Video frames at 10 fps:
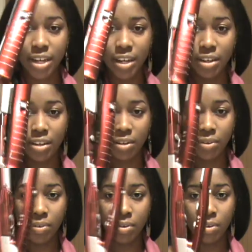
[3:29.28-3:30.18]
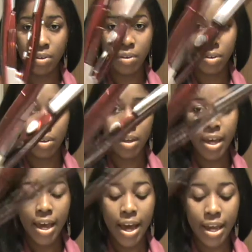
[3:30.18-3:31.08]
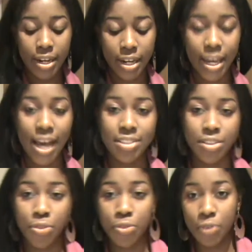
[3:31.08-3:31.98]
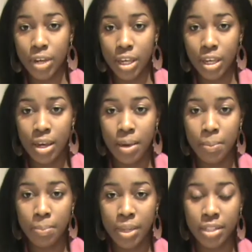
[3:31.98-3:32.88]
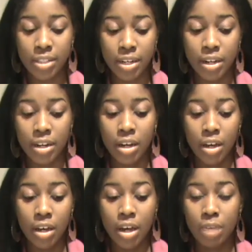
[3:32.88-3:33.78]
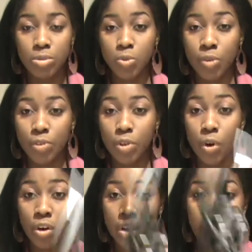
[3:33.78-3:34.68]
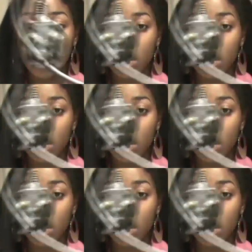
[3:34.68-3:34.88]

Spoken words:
like, and then it has a 3-meter swivel cord,